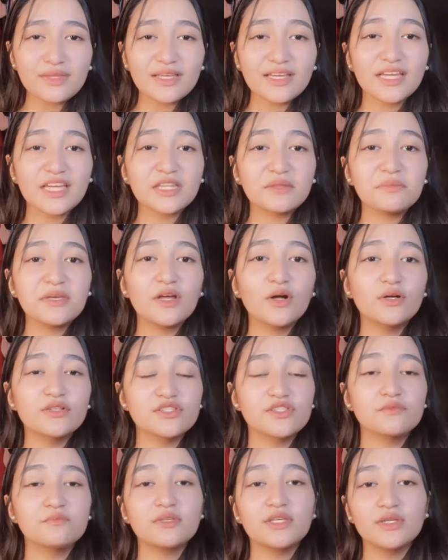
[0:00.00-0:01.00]
It may
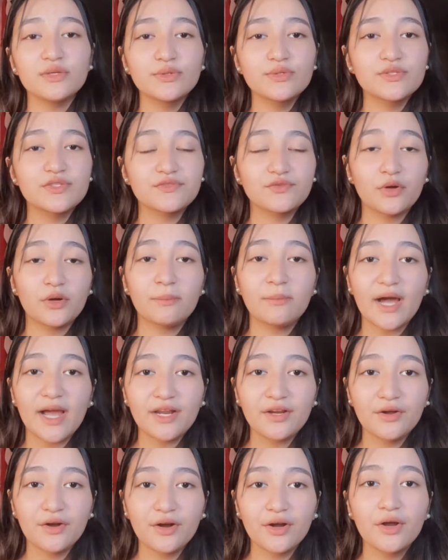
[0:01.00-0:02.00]
also be used for
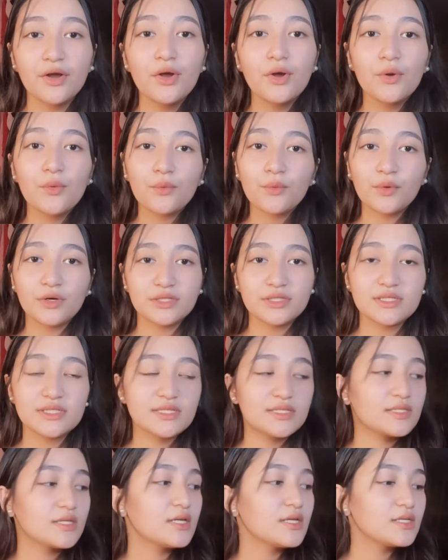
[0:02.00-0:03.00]
minor wounds.
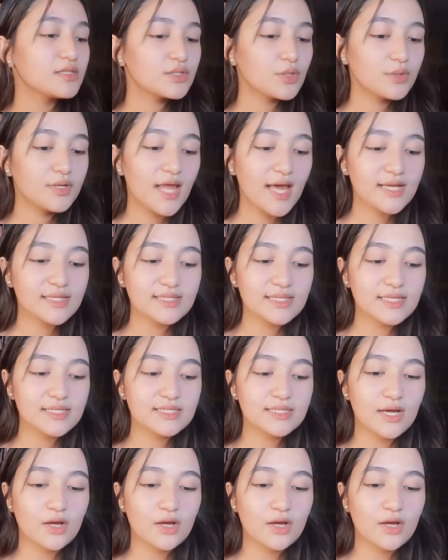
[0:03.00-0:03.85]
So next is the